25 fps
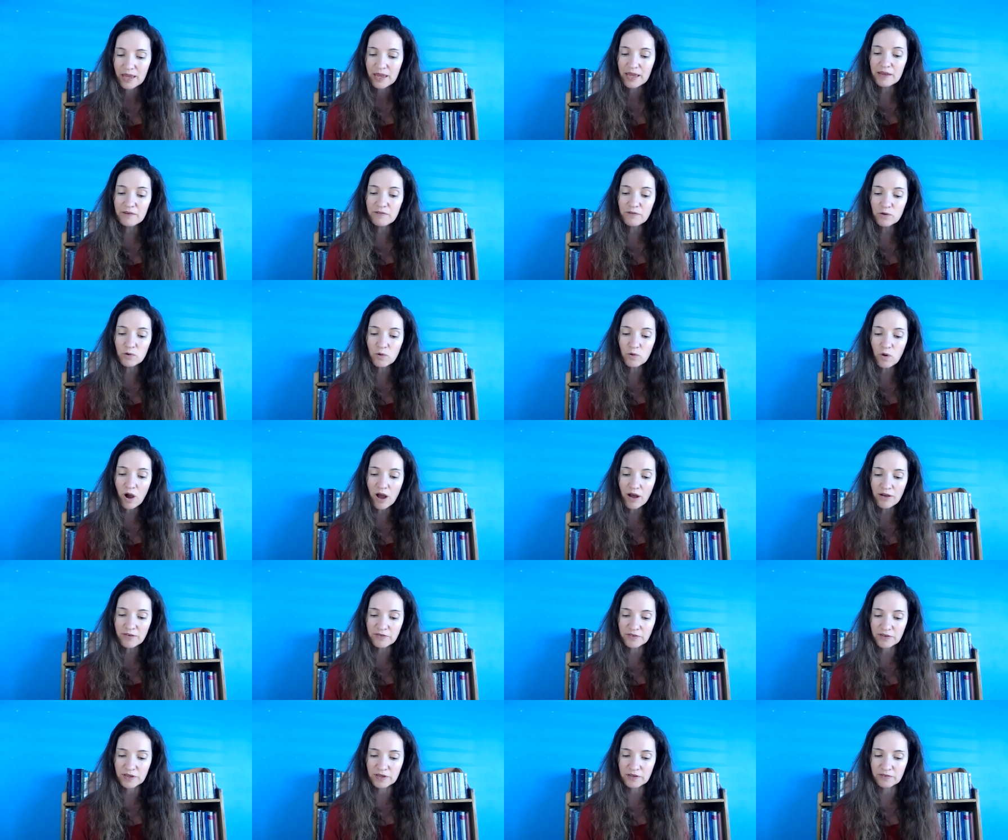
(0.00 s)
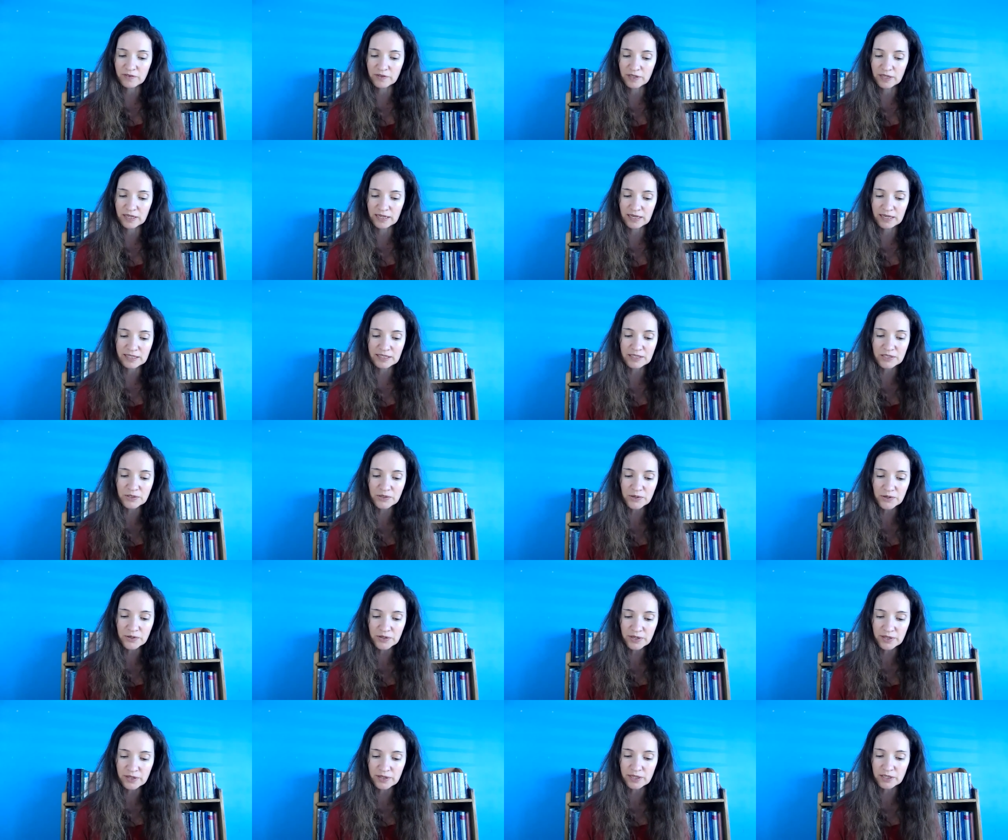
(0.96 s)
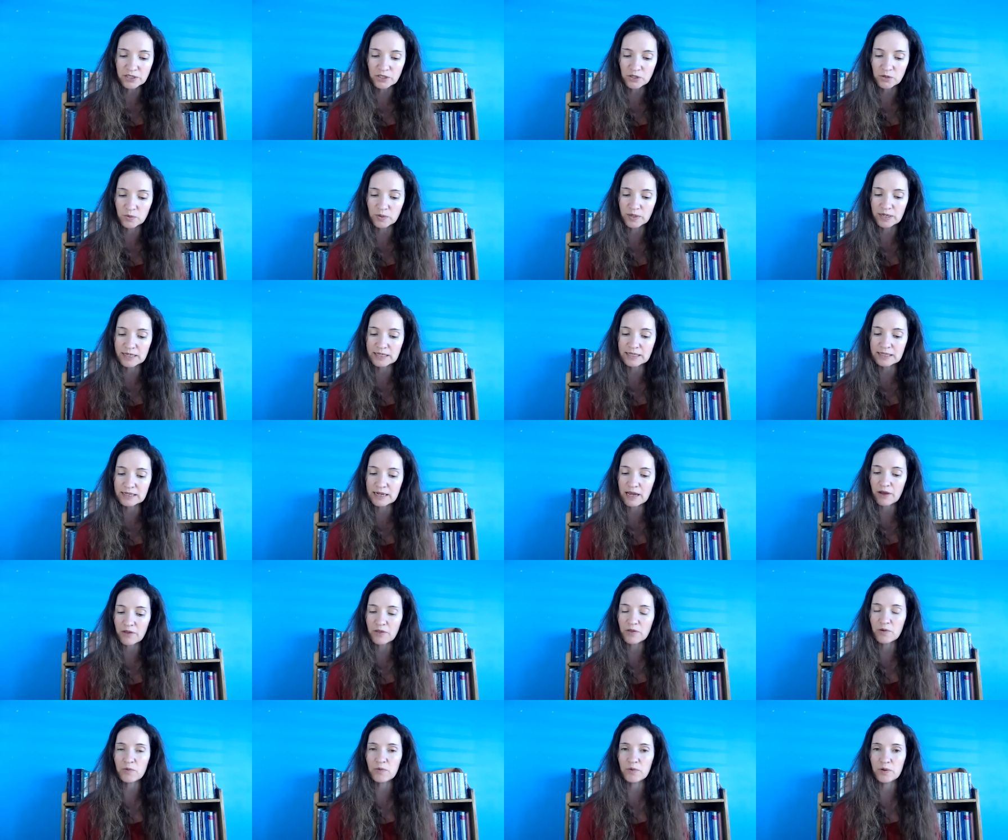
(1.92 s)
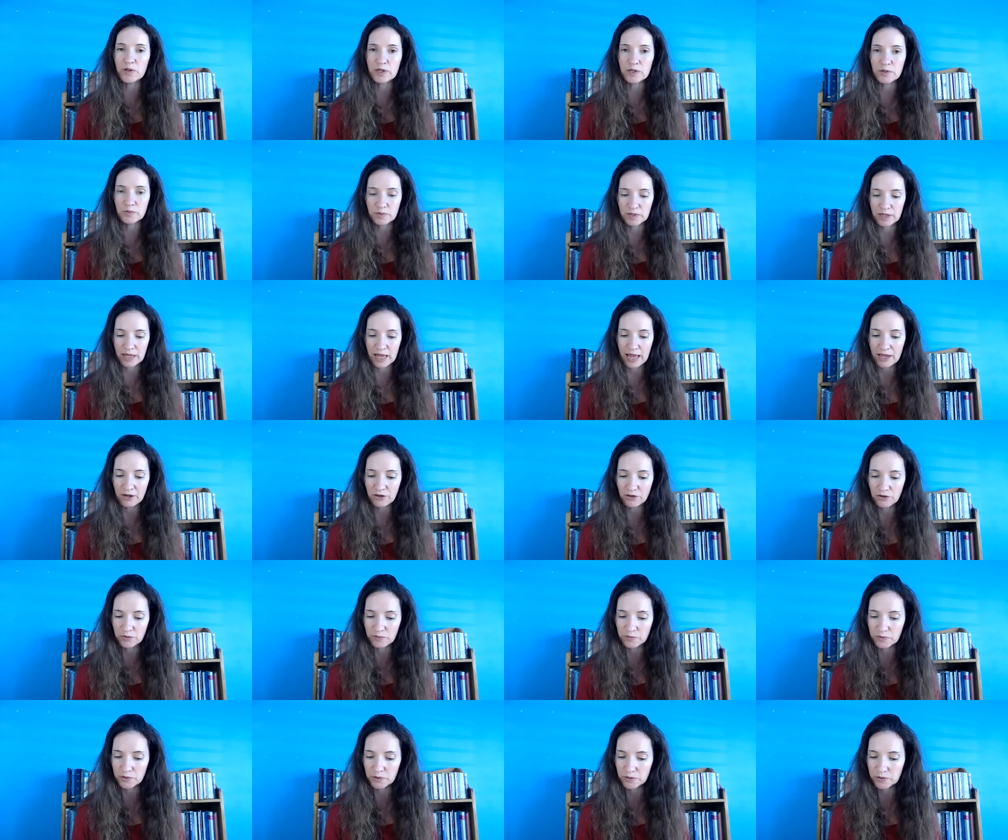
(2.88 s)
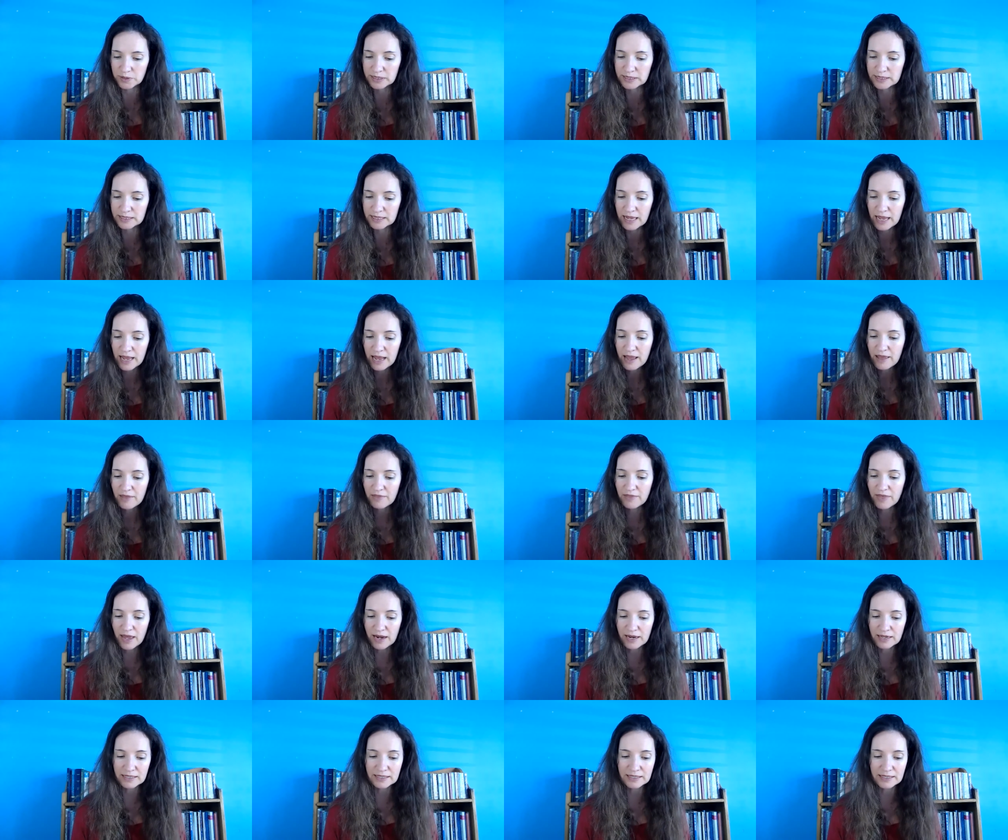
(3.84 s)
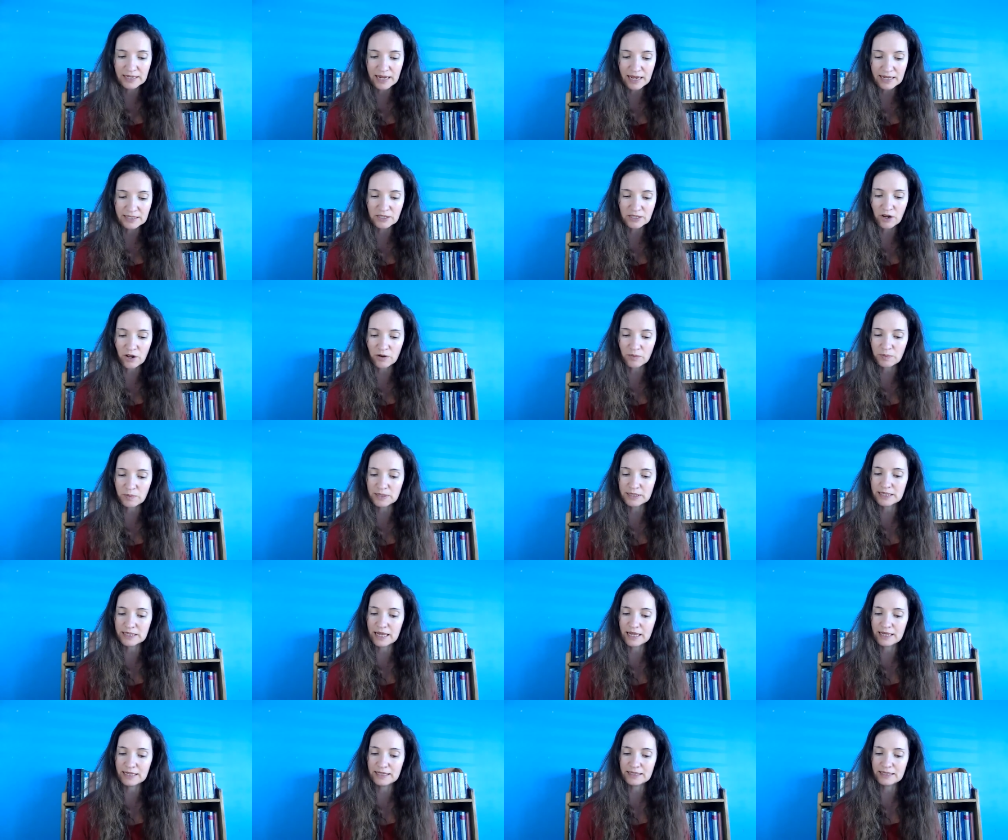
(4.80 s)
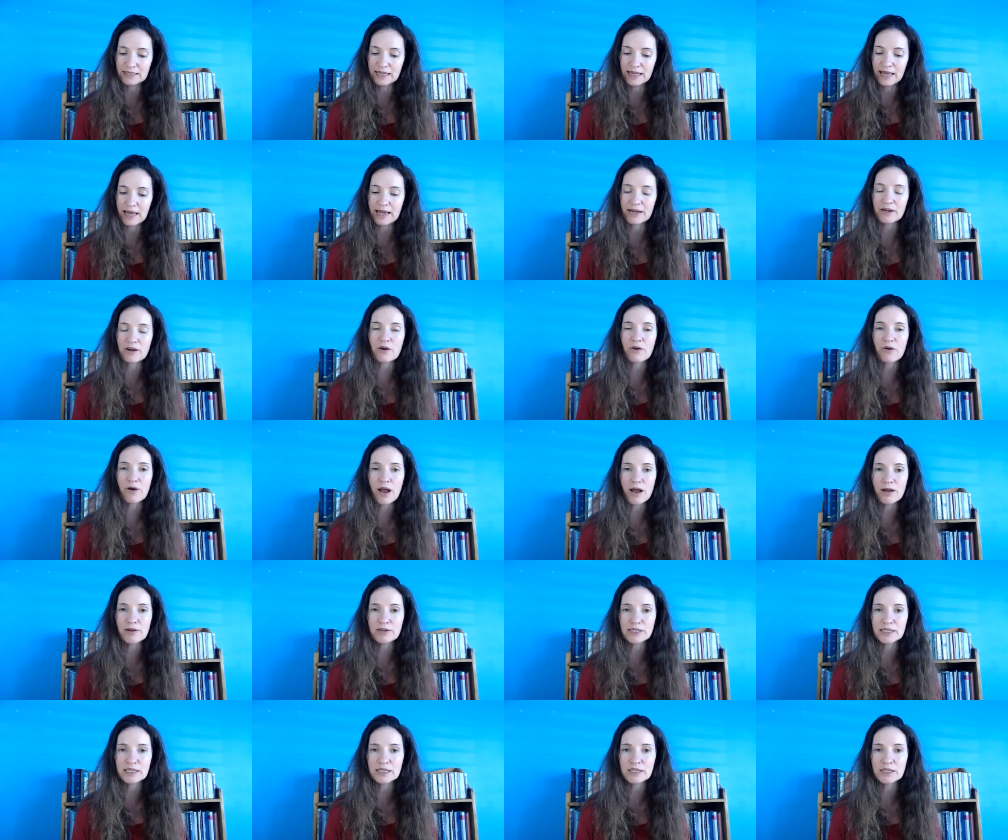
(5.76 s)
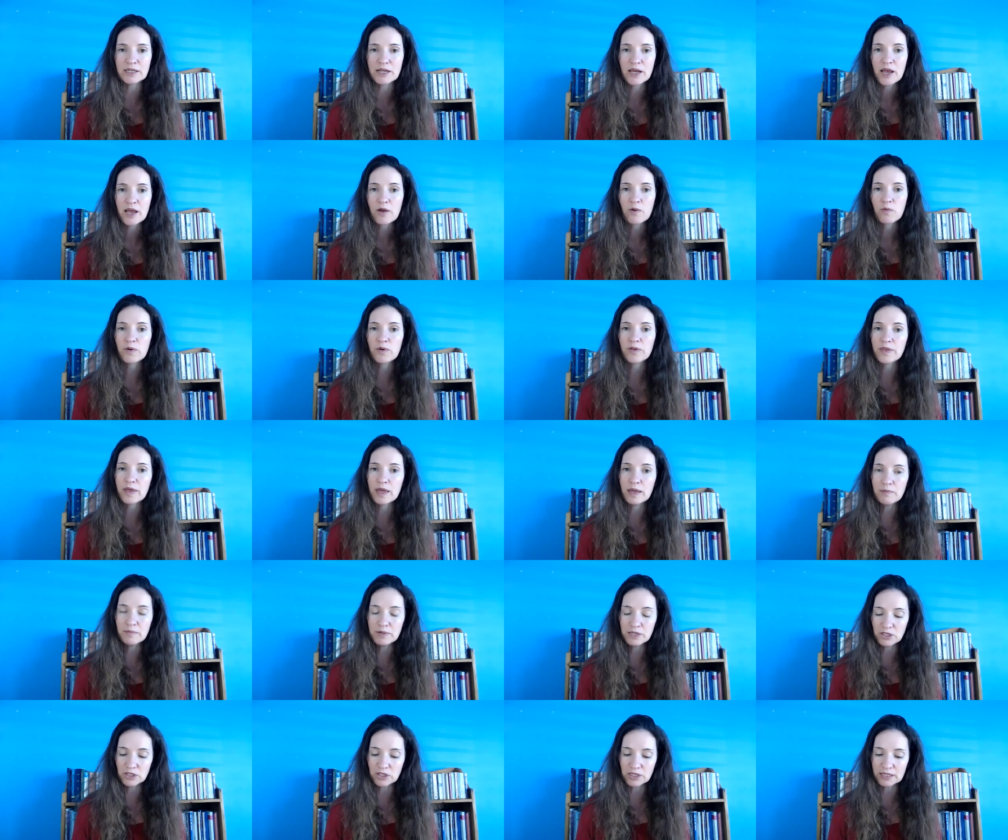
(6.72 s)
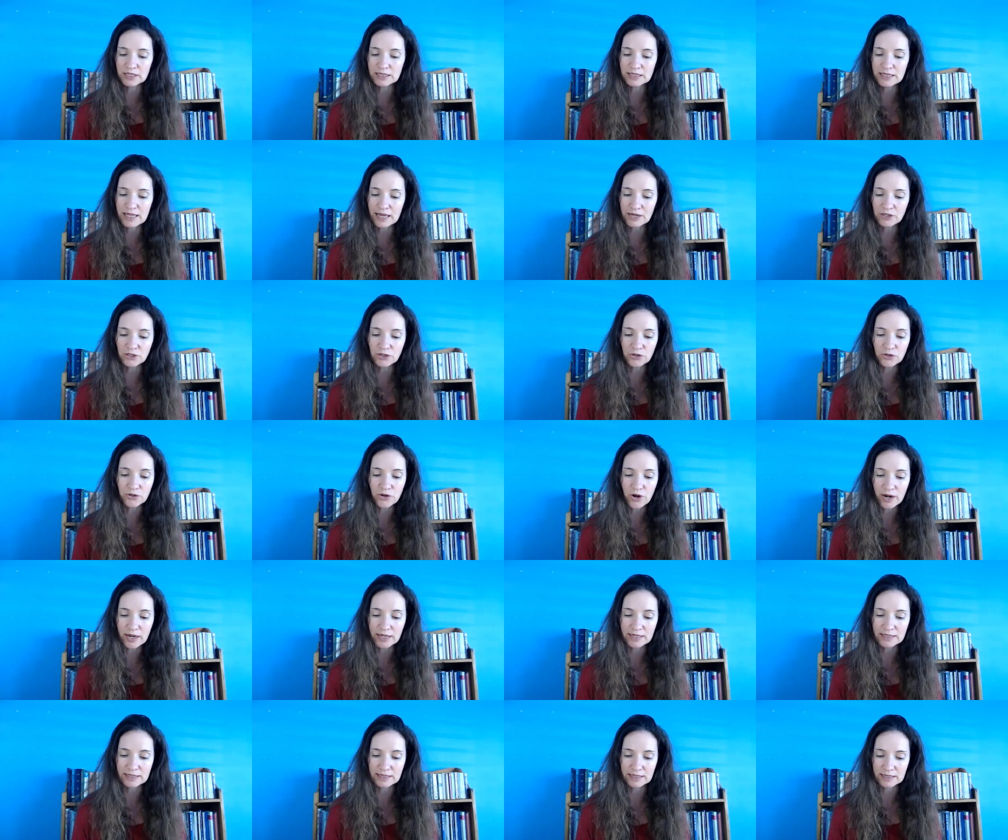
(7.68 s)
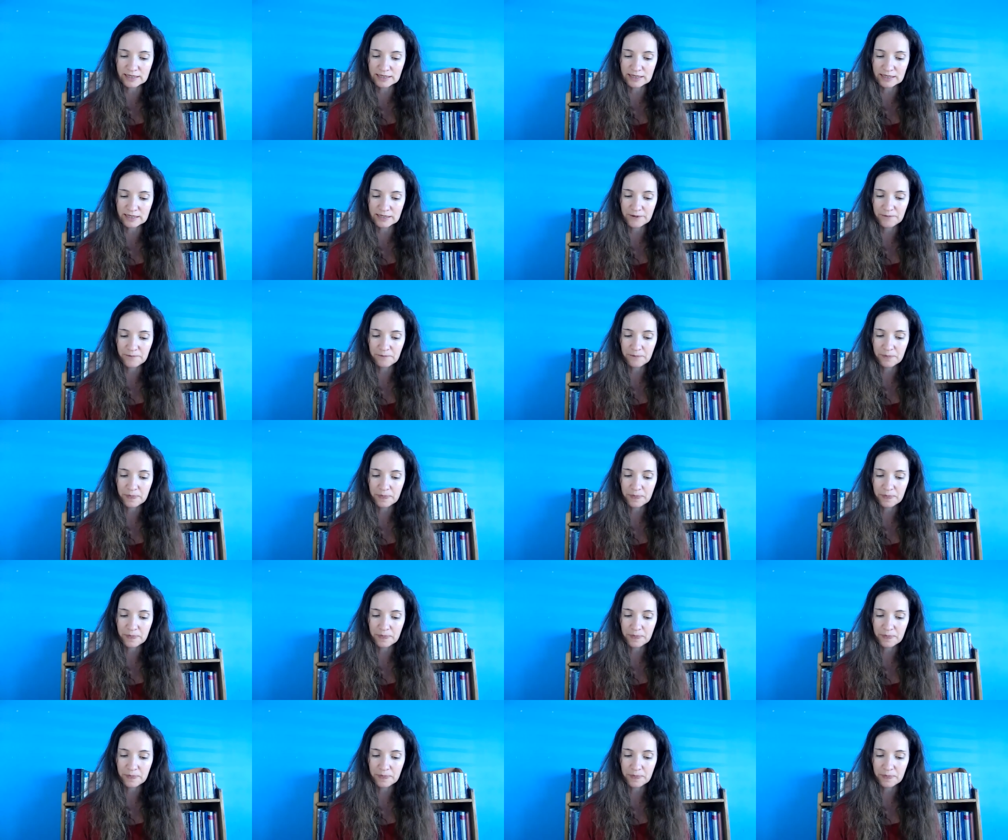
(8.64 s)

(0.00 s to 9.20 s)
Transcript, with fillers: If you are fearful, it is certain that you will endow the world with attributes that it does not possess and crowd it with images that do not exist.